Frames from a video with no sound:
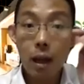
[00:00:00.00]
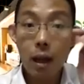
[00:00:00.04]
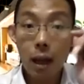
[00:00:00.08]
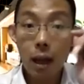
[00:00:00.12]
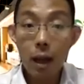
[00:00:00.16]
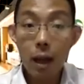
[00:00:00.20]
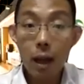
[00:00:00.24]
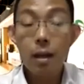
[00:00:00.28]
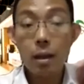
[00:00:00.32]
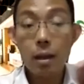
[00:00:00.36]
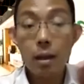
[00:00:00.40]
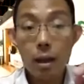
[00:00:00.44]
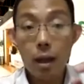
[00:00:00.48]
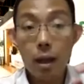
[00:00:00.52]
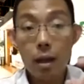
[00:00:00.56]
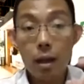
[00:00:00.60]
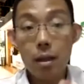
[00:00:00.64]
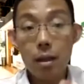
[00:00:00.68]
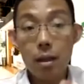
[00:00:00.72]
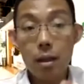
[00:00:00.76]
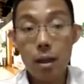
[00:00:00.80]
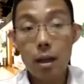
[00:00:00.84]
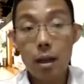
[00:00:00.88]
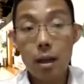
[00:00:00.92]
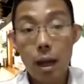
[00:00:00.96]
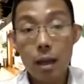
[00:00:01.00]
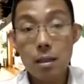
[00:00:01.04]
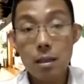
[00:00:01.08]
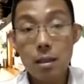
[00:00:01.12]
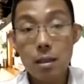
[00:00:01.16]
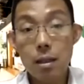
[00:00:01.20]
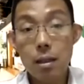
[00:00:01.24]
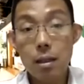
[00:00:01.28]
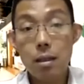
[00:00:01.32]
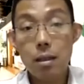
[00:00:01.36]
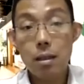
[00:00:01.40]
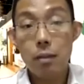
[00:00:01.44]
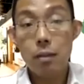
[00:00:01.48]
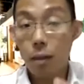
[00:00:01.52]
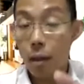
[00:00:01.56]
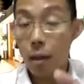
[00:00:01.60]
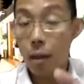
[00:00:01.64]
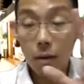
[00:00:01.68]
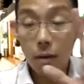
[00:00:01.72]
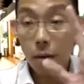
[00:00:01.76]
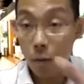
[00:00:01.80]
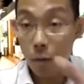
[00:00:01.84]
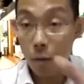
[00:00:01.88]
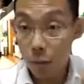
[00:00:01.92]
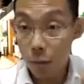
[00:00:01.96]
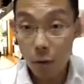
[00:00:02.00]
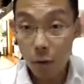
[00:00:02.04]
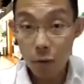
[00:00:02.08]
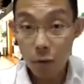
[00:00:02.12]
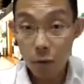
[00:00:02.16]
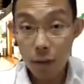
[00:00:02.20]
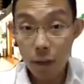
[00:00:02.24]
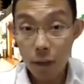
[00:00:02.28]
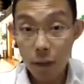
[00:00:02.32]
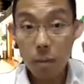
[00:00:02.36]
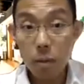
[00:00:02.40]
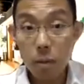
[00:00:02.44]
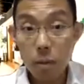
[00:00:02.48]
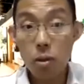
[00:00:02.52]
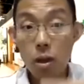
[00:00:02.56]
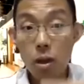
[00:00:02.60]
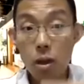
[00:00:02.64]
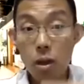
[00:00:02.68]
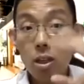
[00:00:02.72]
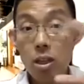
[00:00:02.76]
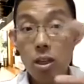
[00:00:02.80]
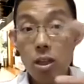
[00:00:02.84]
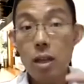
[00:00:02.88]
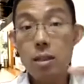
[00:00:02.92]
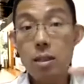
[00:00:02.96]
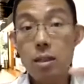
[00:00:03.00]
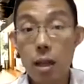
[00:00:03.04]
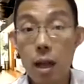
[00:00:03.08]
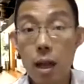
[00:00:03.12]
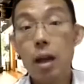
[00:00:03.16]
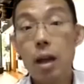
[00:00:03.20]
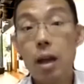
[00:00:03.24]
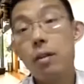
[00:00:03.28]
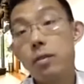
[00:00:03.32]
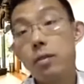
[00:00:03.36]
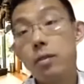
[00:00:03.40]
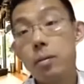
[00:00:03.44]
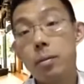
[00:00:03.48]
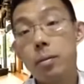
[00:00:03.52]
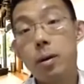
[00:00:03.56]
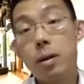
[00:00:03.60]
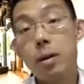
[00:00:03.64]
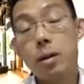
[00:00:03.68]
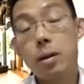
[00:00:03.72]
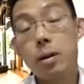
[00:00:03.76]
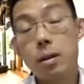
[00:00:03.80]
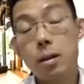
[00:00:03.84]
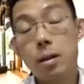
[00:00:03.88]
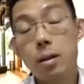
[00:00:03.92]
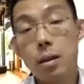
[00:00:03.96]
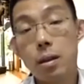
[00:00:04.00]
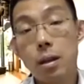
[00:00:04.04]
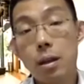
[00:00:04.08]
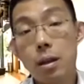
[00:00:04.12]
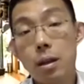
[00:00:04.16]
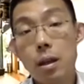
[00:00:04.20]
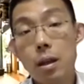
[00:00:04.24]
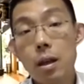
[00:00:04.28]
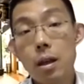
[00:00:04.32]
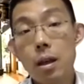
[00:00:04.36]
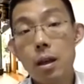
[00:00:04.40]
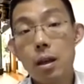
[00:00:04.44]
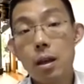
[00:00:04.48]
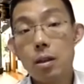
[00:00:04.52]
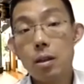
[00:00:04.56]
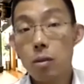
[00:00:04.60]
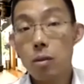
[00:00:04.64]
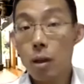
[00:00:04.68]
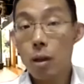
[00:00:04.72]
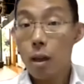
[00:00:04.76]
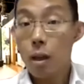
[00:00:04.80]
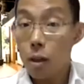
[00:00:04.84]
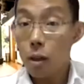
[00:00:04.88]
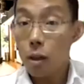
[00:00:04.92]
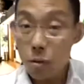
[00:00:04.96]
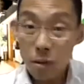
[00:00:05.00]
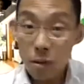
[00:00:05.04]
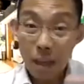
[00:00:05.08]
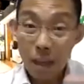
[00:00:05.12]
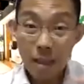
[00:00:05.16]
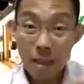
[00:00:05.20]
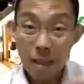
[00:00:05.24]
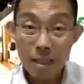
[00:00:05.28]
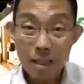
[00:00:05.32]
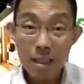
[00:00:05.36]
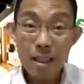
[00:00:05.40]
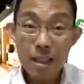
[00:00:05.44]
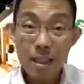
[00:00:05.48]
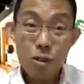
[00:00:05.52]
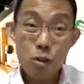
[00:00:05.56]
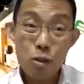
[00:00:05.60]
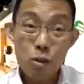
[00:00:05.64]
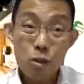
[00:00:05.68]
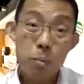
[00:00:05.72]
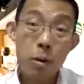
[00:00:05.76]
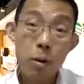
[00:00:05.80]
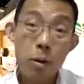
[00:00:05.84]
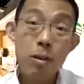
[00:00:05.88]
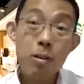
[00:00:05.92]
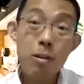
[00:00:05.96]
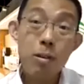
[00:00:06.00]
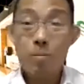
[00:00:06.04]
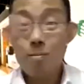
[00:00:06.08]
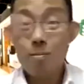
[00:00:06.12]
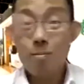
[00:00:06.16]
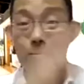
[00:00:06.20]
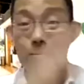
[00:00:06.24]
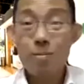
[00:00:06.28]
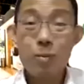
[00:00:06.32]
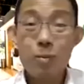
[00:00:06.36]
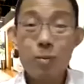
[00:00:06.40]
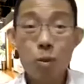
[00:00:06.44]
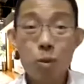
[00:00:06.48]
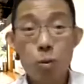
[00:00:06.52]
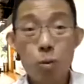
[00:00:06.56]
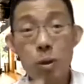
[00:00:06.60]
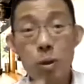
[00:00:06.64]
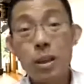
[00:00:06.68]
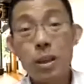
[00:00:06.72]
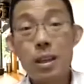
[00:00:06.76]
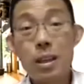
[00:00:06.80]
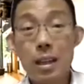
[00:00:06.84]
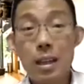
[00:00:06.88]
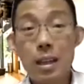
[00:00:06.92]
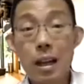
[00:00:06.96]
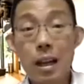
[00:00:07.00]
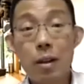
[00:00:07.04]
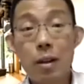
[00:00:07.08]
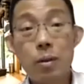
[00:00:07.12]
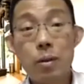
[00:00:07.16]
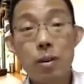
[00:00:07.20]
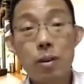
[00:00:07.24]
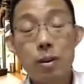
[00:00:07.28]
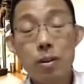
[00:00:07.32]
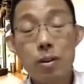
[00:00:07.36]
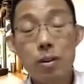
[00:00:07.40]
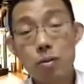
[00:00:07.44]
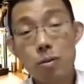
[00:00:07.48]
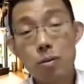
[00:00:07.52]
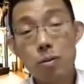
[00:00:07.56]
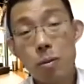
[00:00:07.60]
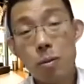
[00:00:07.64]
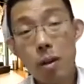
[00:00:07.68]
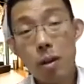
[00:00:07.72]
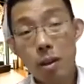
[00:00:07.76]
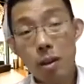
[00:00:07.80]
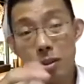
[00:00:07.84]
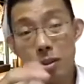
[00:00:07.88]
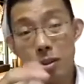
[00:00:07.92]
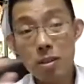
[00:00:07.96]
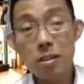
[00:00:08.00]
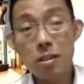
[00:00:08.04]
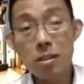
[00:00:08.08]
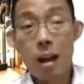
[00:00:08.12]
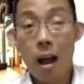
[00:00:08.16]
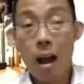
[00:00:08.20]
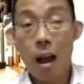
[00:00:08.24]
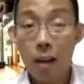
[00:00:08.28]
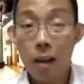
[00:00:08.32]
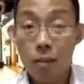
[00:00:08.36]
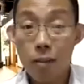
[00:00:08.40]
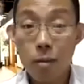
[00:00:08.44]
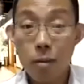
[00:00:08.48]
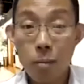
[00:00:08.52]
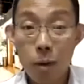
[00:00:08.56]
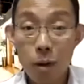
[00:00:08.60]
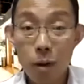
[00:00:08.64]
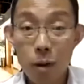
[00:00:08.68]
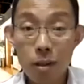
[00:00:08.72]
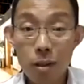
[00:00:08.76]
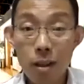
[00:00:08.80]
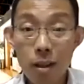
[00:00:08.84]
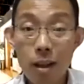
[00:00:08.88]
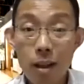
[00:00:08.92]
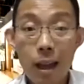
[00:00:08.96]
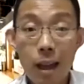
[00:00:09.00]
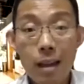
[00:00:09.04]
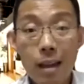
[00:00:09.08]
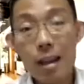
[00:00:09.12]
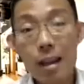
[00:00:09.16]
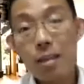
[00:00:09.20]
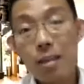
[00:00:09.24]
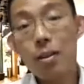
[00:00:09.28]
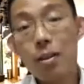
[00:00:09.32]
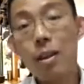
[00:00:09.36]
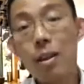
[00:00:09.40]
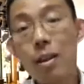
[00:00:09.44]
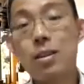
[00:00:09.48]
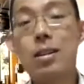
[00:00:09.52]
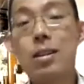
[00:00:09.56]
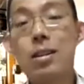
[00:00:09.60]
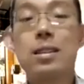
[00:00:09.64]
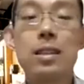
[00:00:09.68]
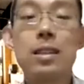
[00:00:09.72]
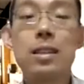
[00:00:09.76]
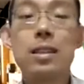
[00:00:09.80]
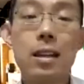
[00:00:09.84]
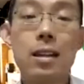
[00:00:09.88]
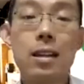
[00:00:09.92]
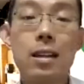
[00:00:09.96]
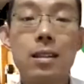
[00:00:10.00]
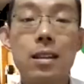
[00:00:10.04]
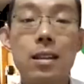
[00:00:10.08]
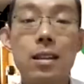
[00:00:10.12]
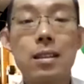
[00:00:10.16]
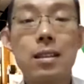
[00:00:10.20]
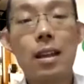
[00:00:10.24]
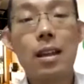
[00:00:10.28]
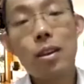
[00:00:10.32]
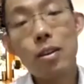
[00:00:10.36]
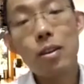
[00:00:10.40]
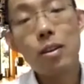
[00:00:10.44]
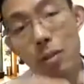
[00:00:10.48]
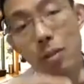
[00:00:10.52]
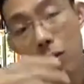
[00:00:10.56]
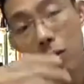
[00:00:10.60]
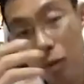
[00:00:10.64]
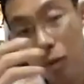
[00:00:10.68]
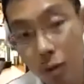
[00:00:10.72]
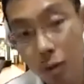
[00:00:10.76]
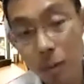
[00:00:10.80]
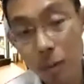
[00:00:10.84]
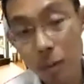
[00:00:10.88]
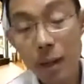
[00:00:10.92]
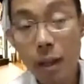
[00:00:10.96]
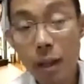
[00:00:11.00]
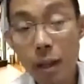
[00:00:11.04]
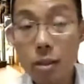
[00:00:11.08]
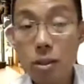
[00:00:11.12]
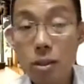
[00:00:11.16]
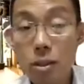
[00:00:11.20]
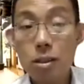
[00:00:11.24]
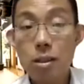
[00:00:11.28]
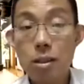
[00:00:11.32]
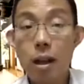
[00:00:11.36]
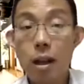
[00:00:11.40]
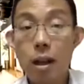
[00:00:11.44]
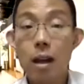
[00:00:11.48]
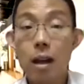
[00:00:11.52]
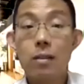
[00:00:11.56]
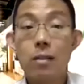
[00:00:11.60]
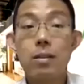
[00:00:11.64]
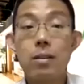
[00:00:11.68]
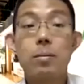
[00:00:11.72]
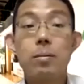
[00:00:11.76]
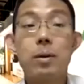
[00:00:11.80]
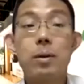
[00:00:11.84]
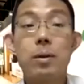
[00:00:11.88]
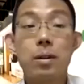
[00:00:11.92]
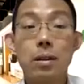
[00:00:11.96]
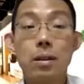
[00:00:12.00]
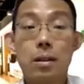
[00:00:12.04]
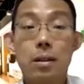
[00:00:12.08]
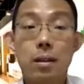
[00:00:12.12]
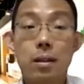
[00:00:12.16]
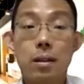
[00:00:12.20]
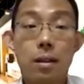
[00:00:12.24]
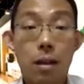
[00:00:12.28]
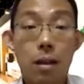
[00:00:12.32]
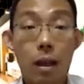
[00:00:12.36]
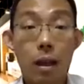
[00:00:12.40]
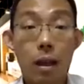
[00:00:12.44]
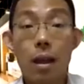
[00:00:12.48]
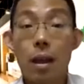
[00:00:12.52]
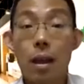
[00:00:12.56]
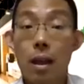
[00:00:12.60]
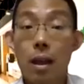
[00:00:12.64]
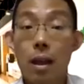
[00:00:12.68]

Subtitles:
And then the fourth step is to adjust the height of the monitor. So you can see there's no point doing it the other way. There's no point adjusting the height of the monitor and then you adjust the other thing. Then you need to go back and adjust the height of the monitor, okay?